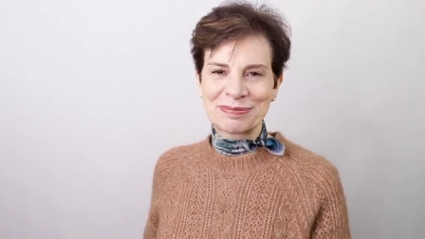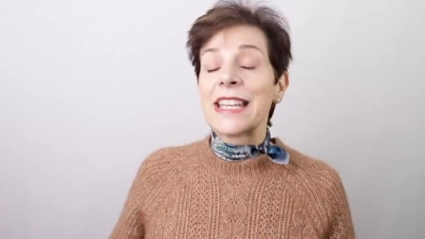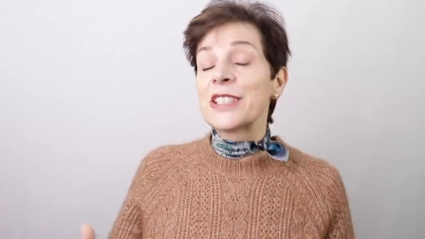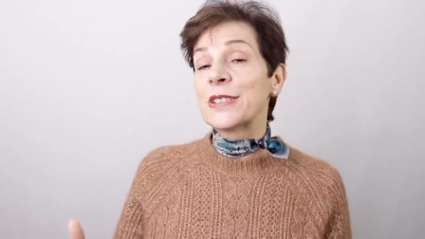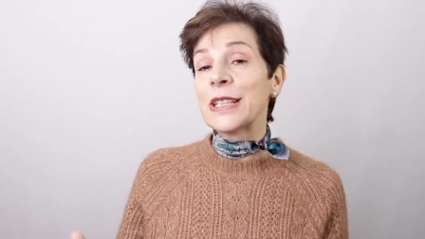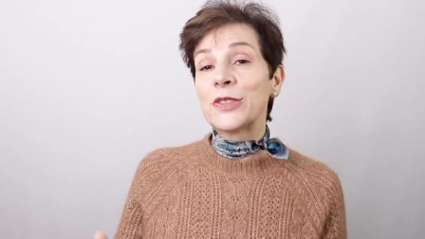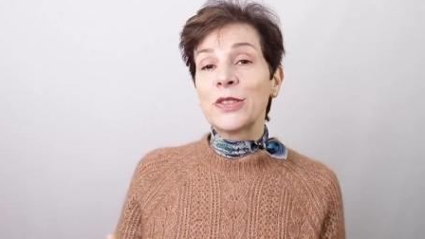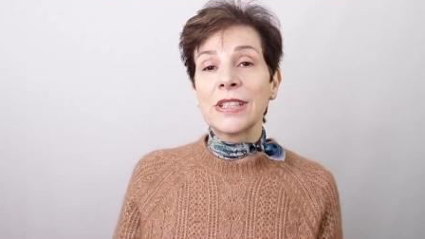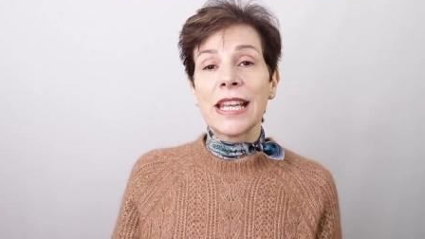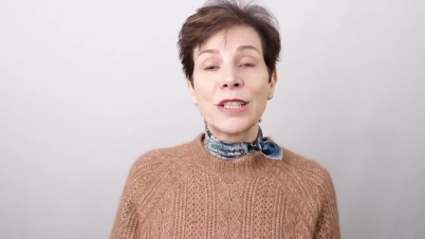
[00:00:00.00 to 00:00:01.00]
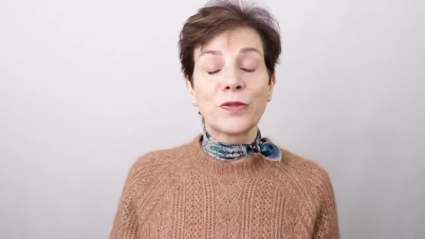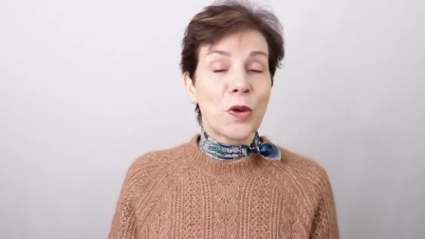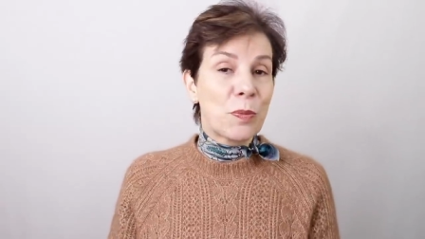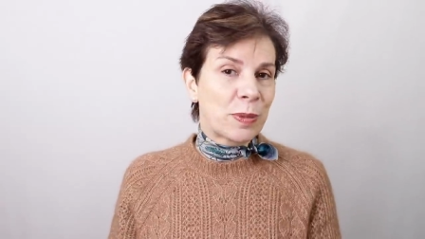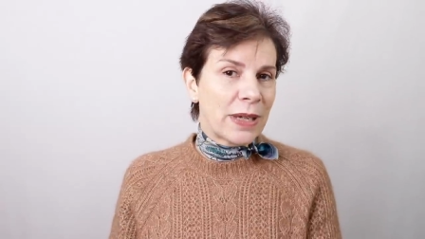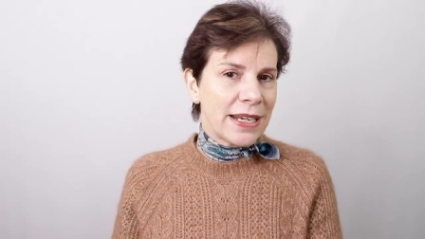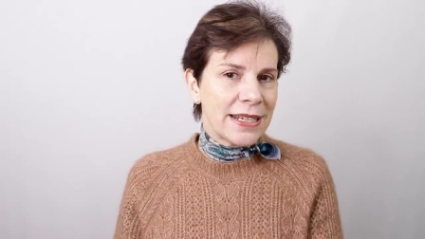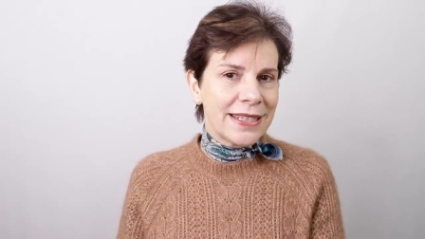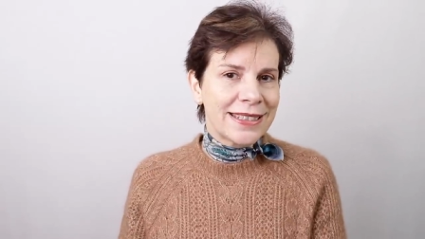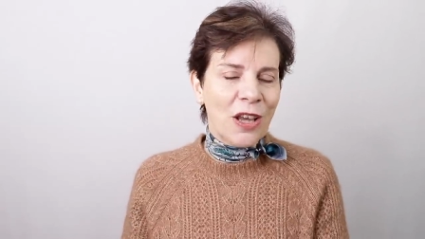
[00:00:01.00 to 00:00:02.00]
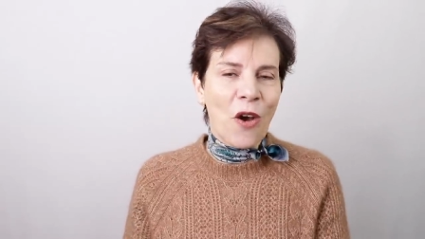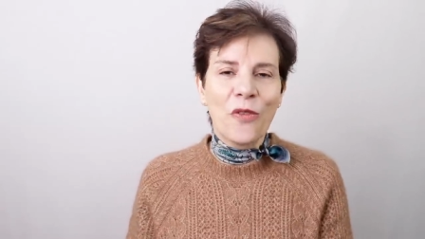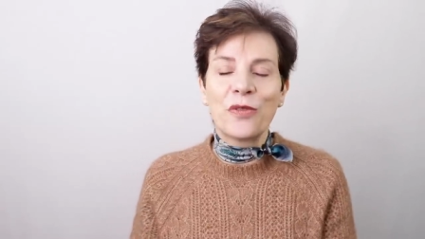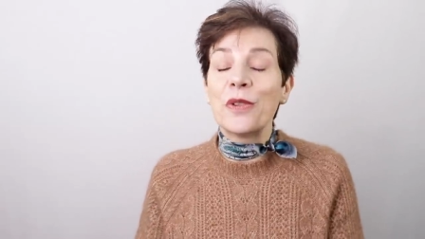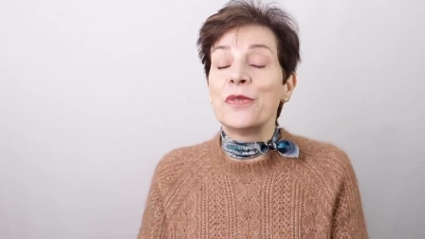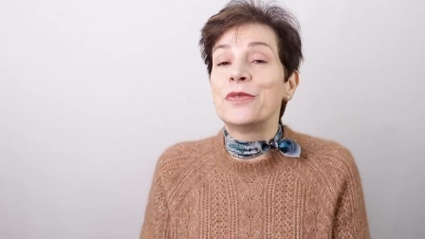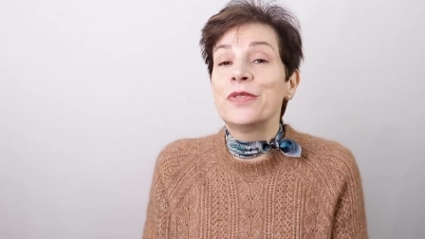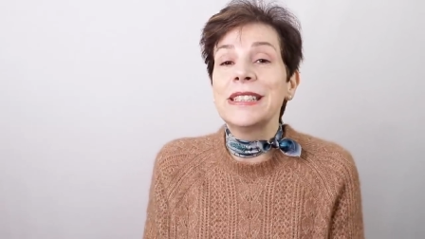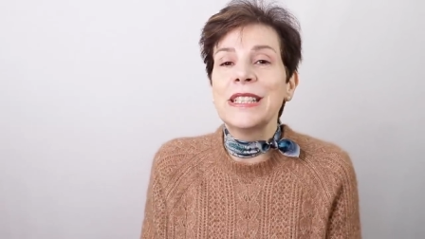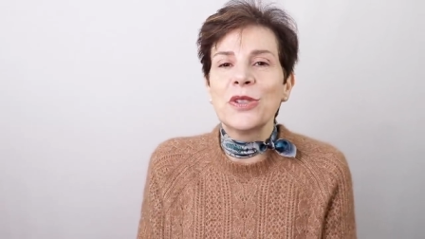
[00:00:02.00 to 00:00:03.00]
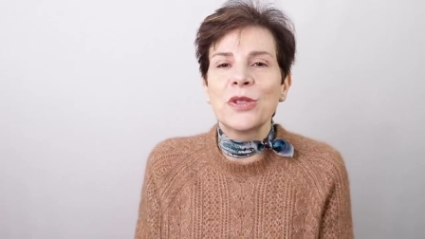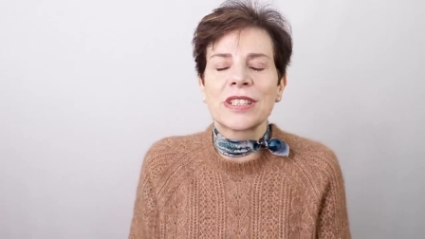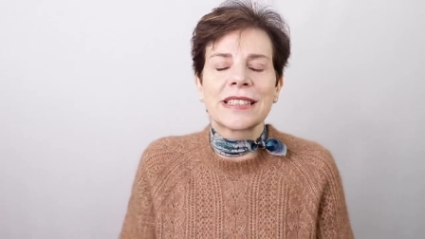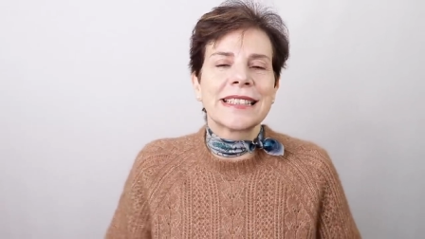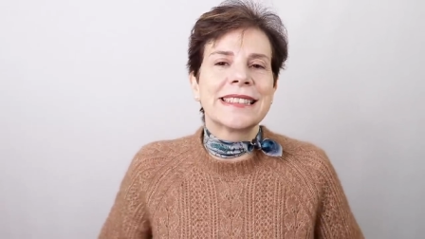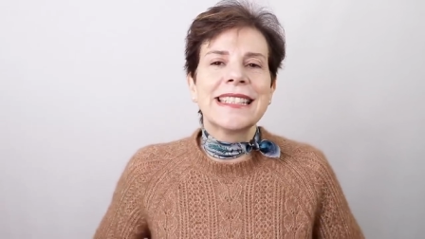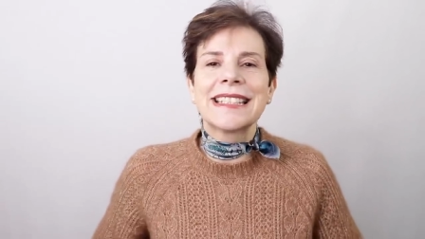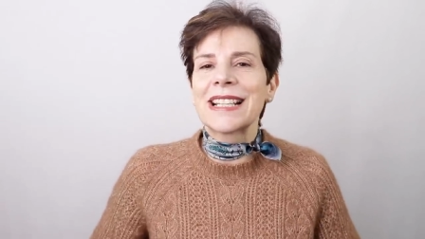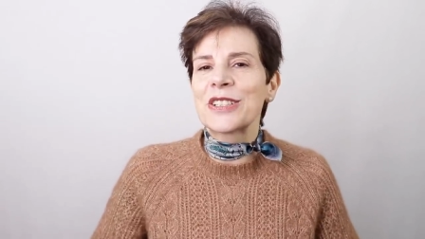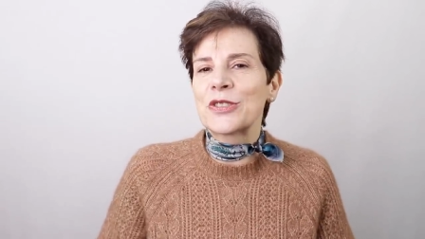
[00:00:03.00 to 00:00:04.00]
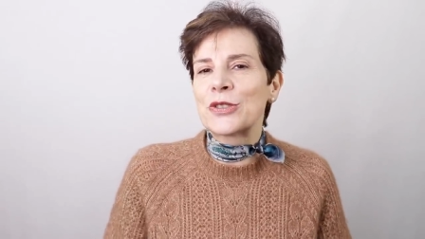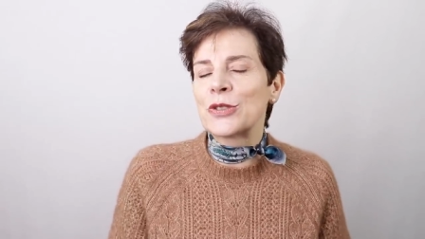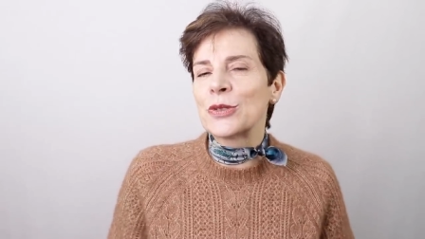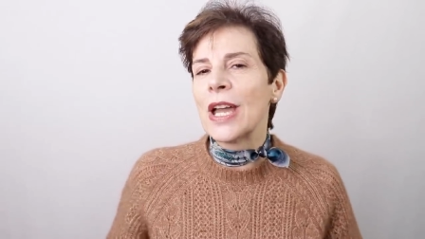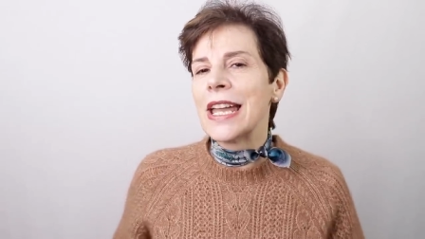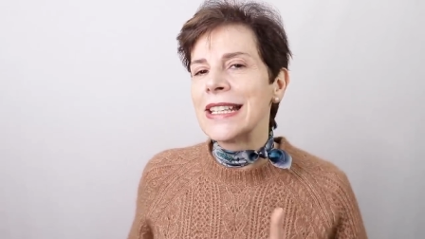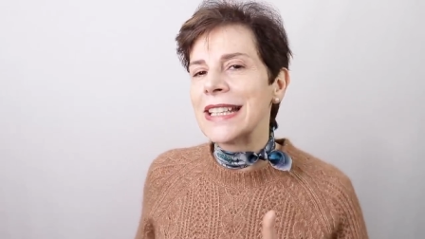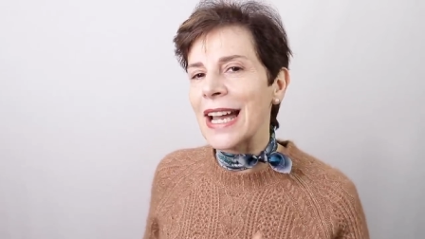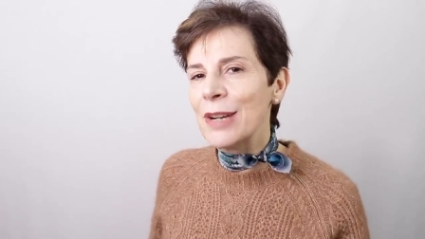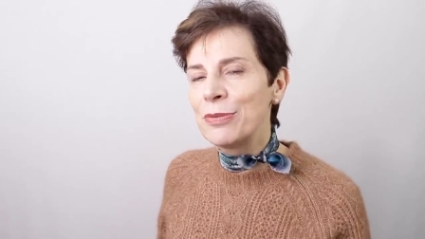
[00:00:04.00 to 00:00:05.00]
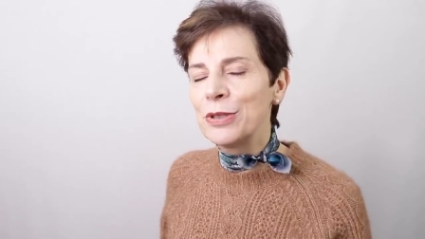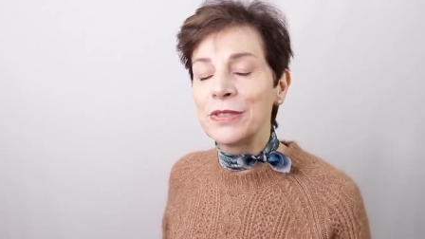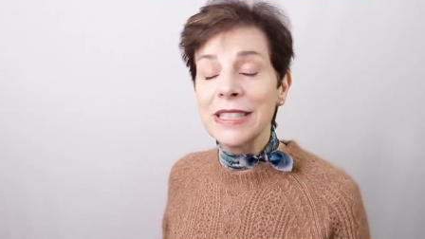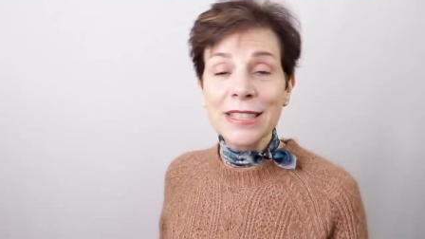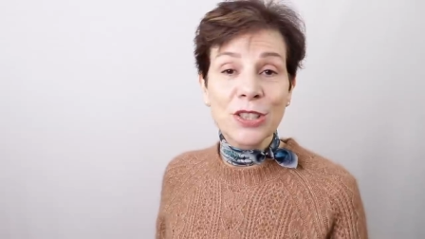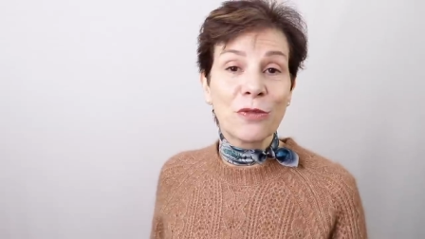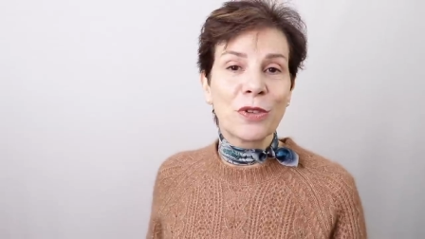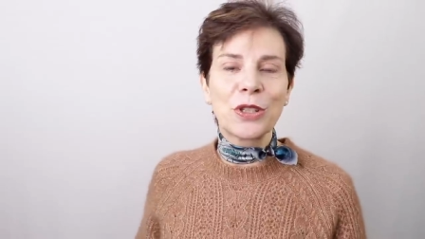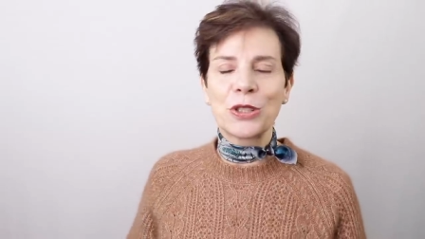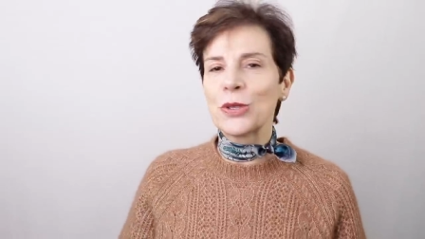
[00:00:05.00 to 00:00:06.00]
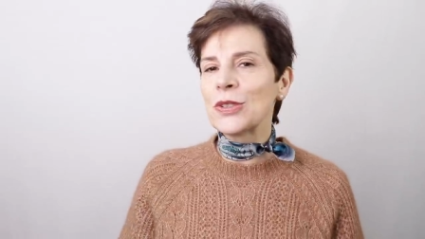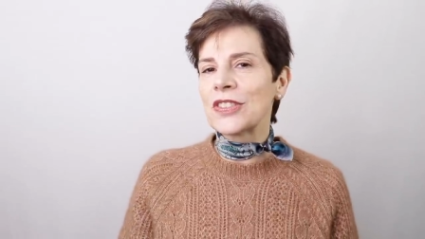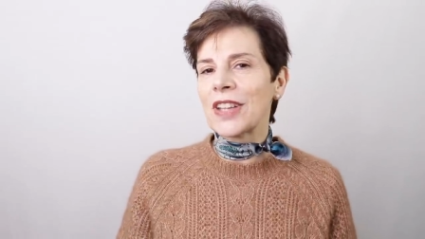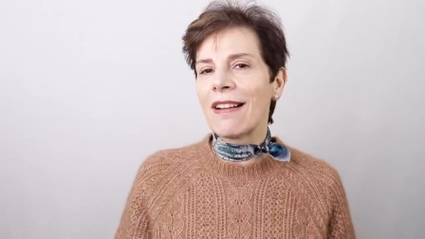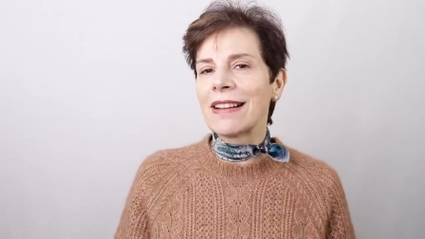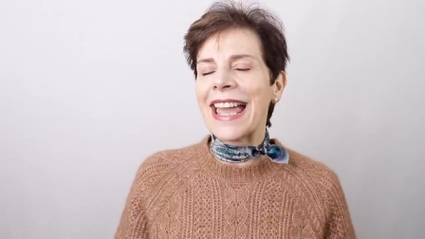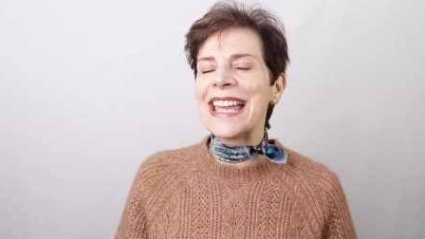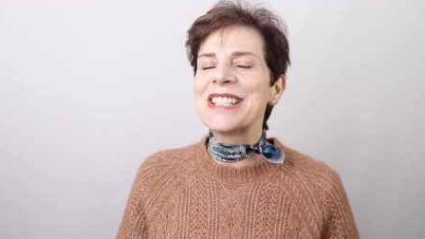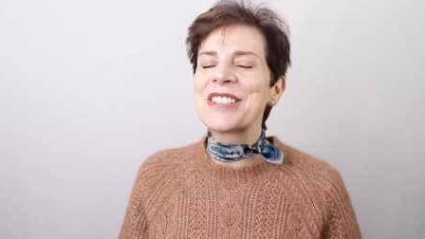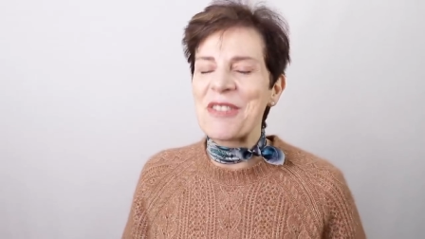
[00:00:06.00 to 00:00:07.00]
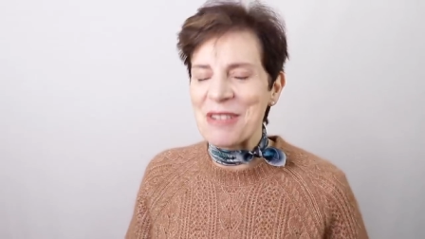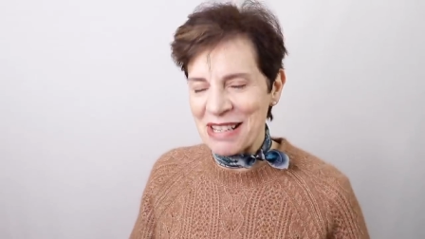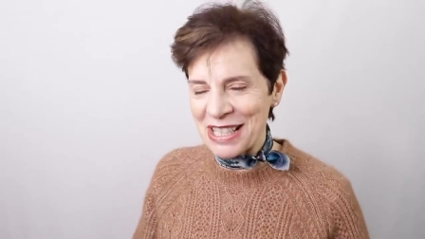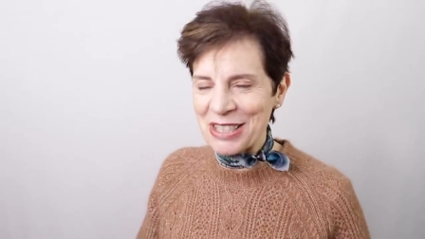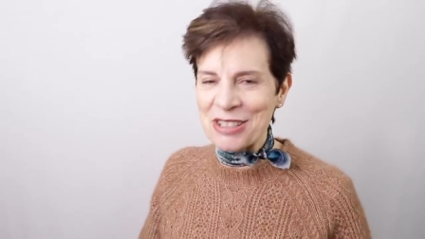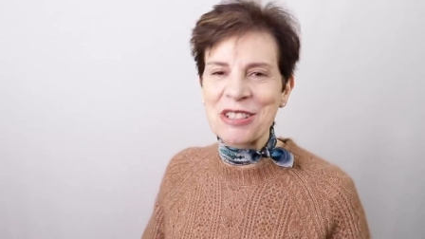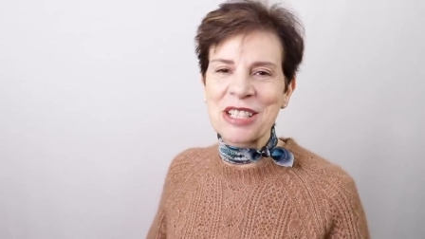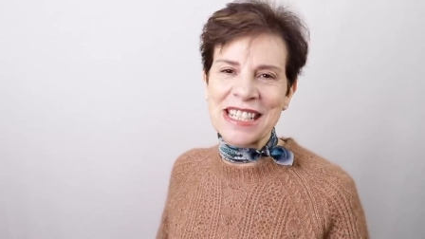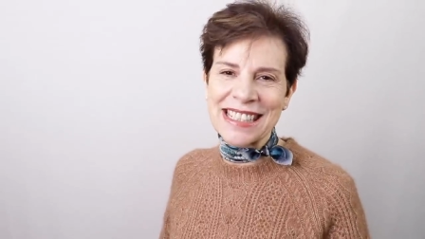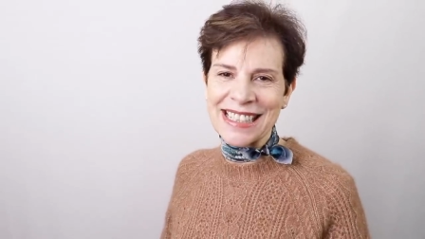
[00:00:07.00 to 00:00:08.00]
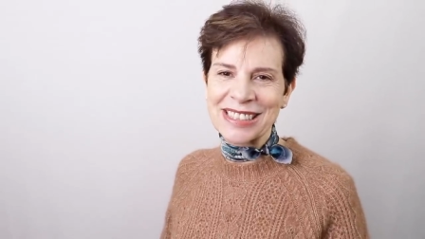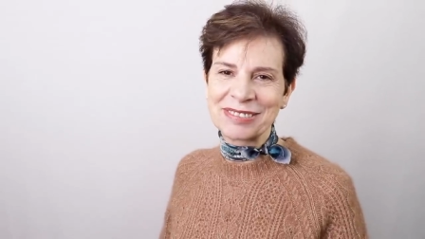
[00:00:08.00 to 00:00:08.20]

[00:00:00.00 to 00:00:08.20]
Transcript: And stay to the end for a playlist of uh, videos that are designed to help you discover your style and unleash your chic.